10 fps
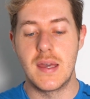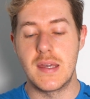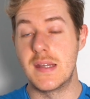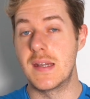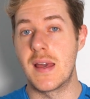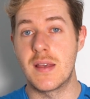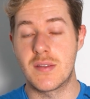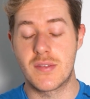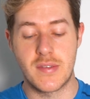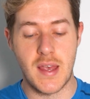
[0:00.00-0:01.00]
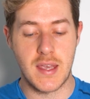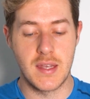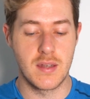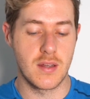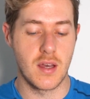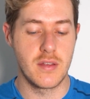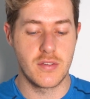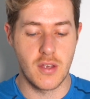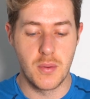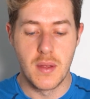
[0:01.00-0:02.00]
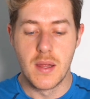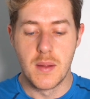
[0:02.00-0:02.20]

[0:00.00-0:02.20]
in a second, guys. So